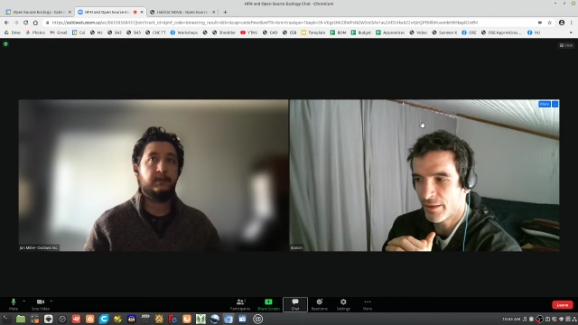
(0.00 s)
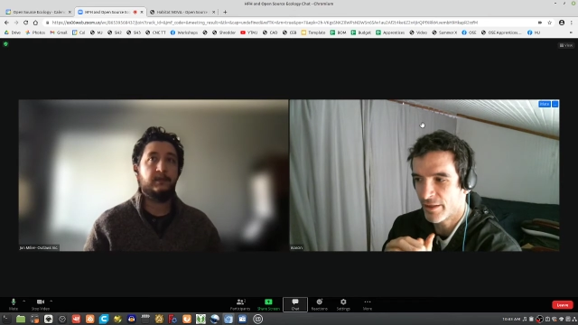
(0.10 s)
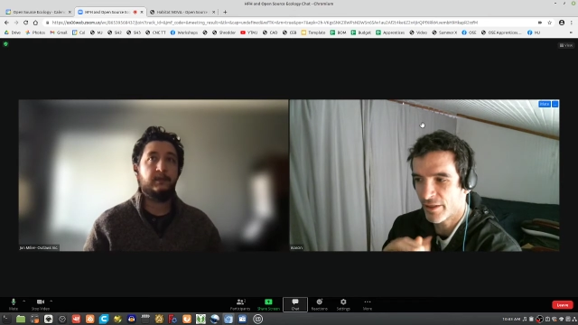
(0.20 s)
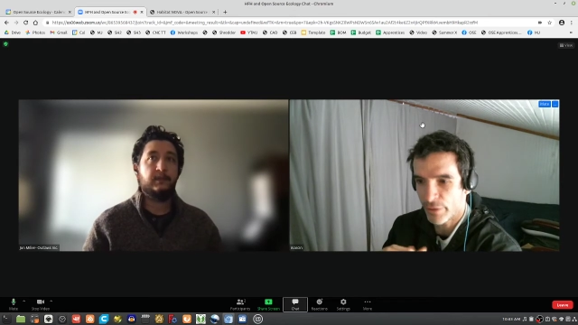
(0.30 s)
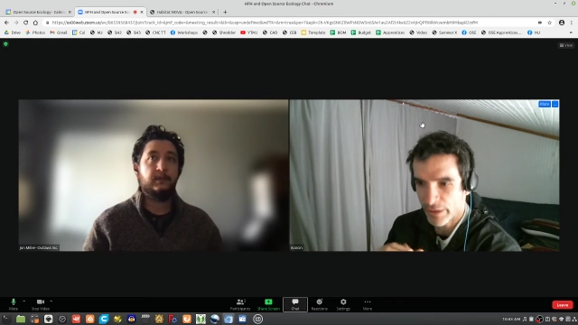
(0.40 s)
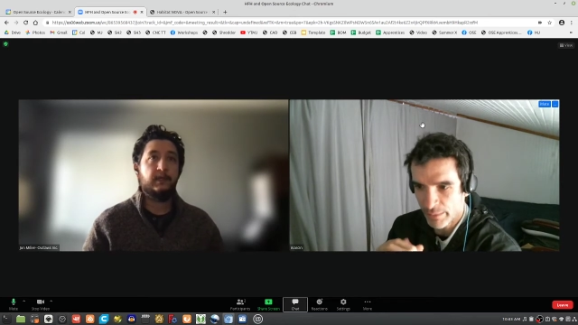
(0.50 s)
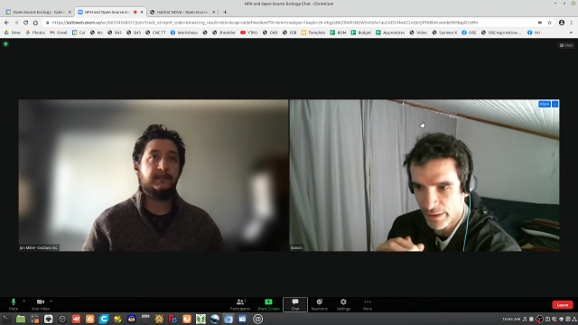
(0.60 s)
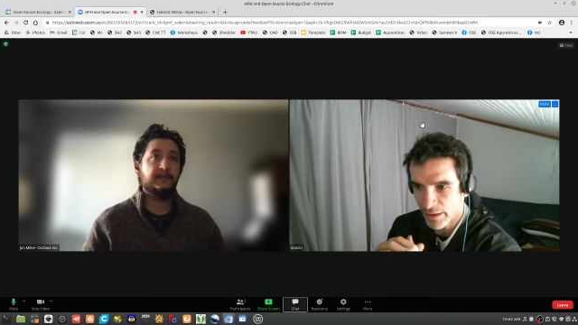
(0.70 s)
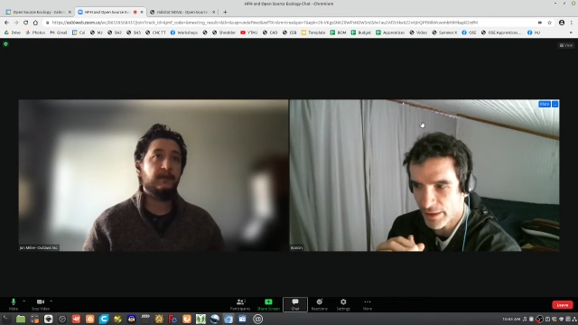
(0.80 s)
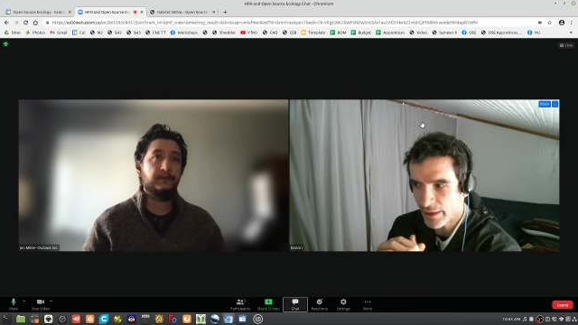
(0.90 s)

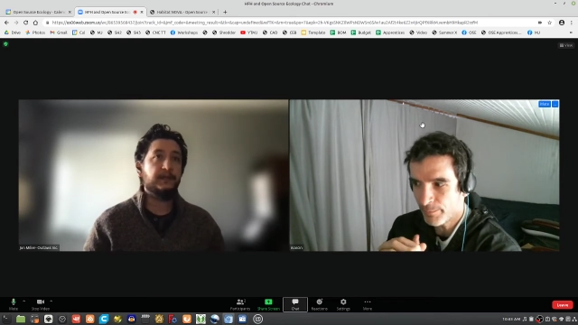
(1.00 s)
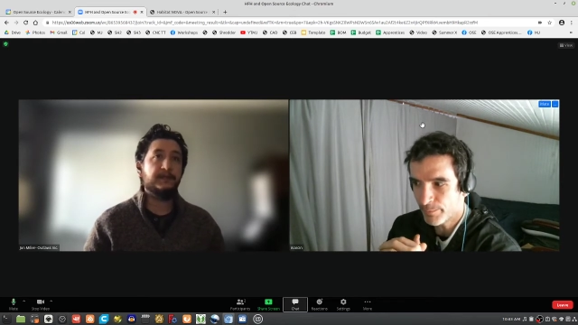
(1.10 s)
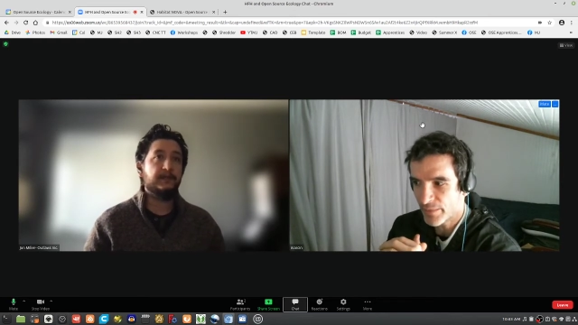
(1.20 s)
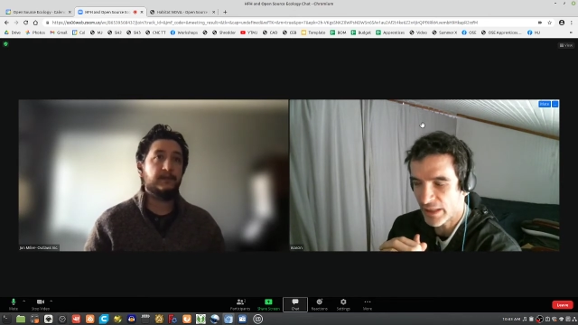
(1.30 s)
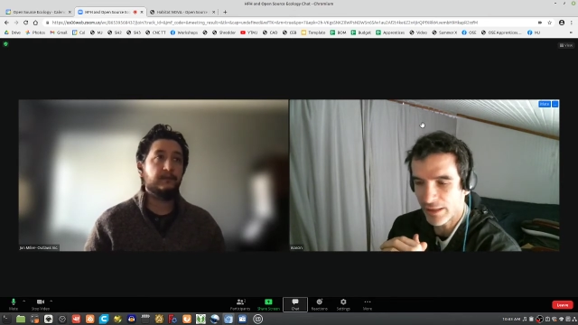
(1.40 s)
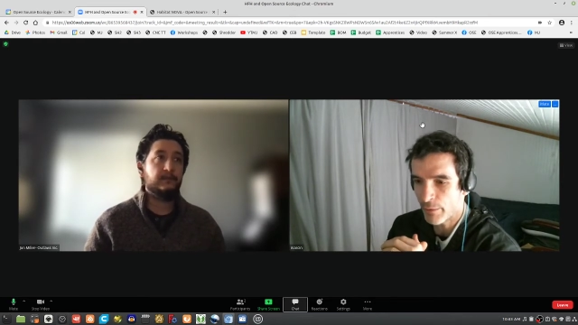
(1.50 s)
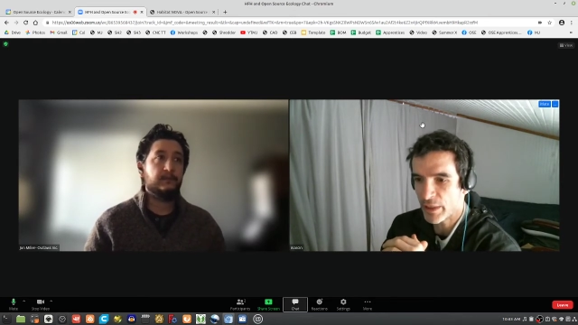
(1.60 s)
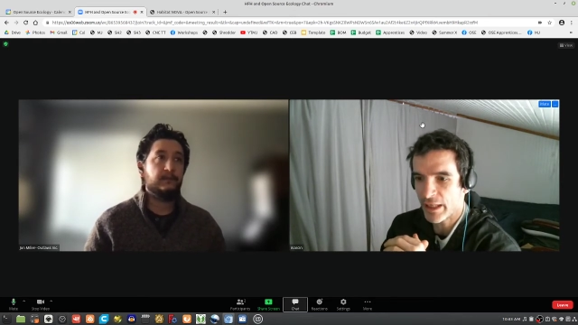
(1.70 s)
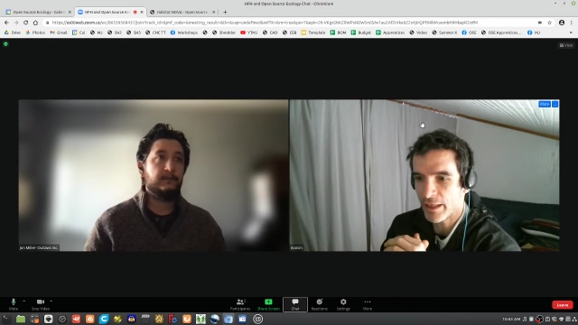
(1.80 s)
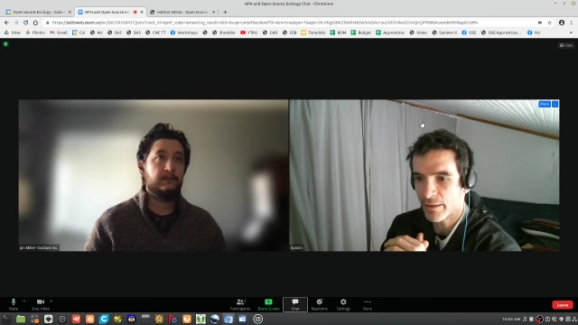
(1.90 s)
Speaker 1: credibility? It's not real to
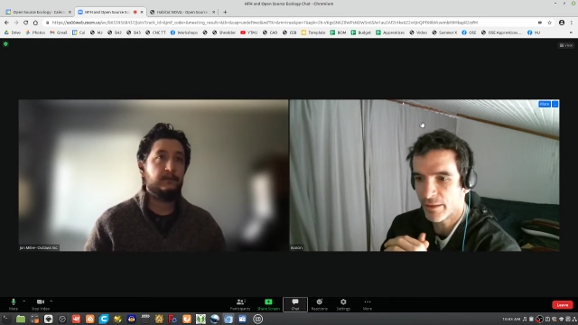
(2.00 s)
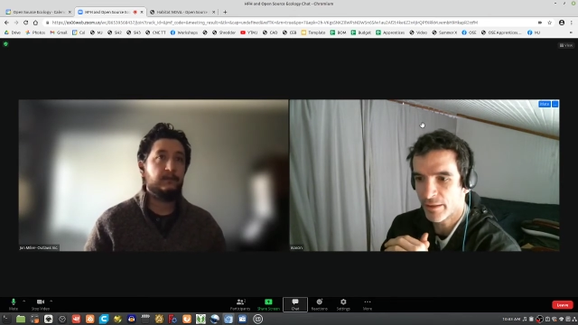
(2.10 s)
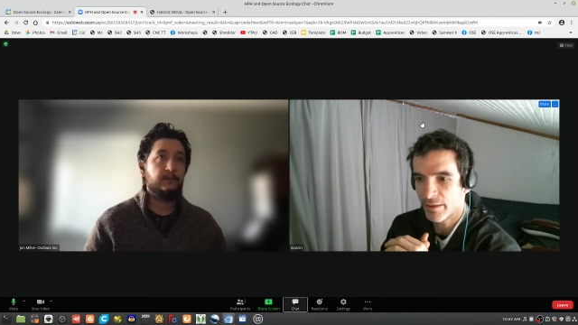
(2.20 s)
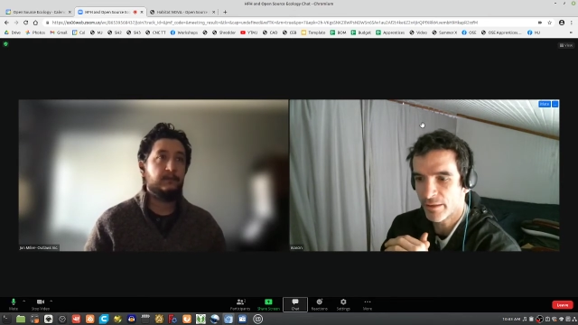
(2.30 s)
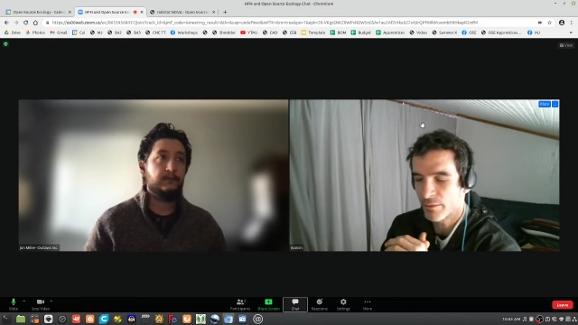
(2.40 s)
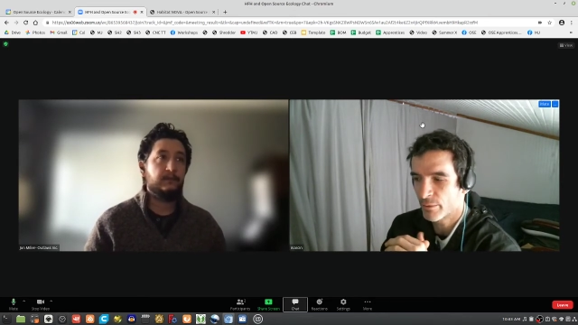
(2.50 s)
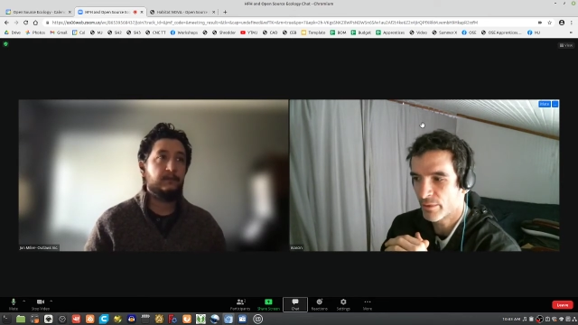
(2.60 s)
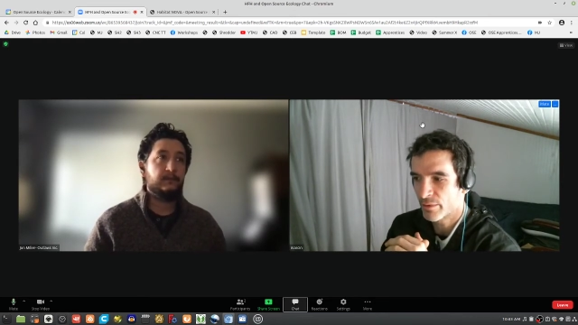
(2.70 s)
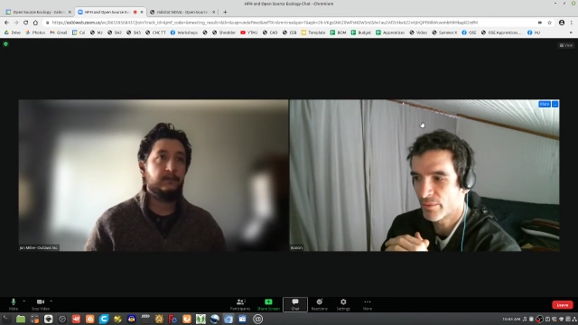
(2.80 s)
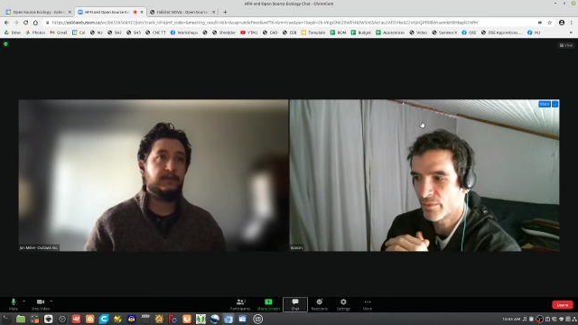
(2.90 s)
them.
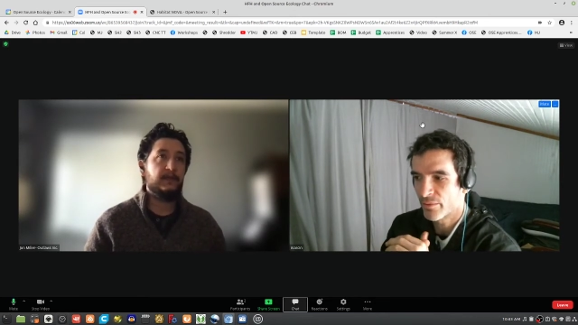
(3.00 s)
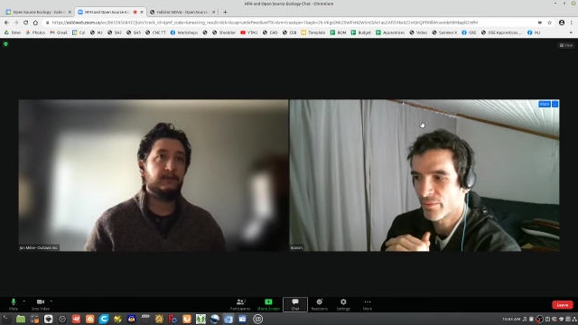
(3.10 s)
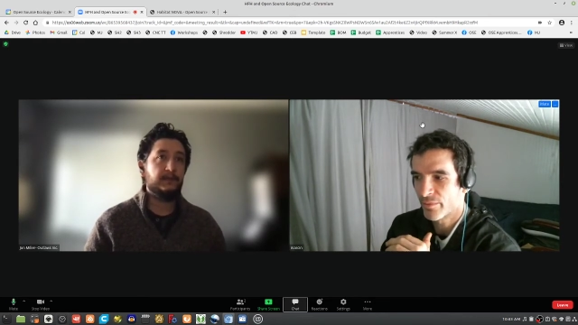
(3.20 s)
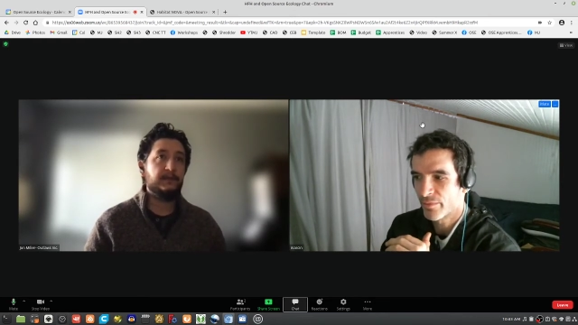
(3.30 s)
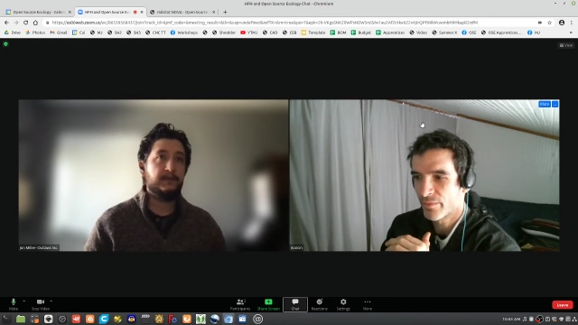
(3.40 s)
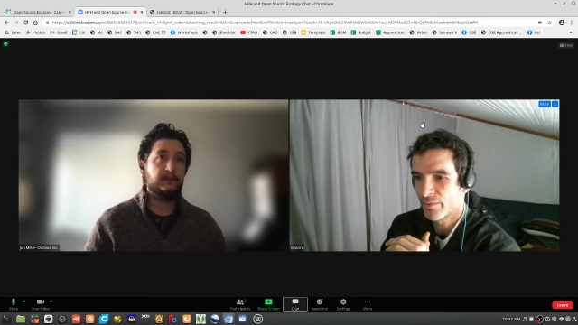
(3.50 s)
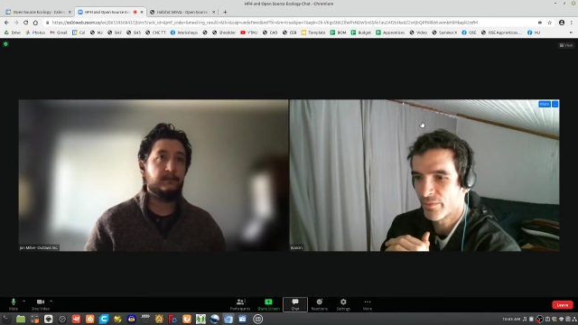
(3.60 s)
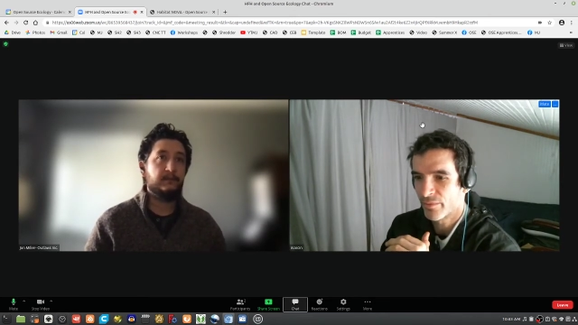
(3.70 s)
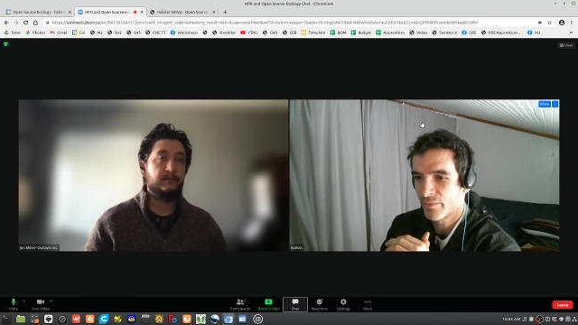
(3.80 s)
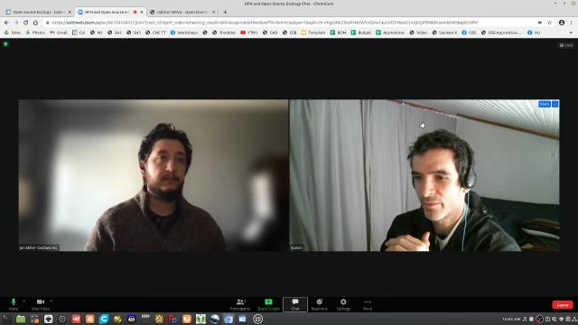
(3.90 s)
Speaker 2: It's not real
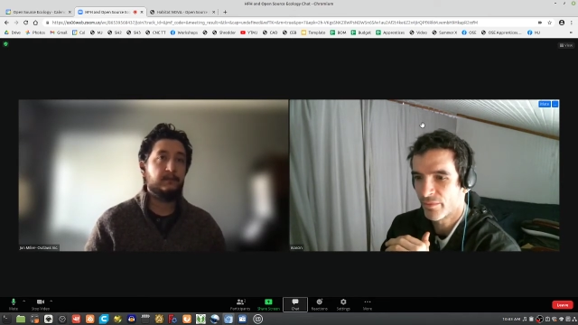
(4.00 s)
to them.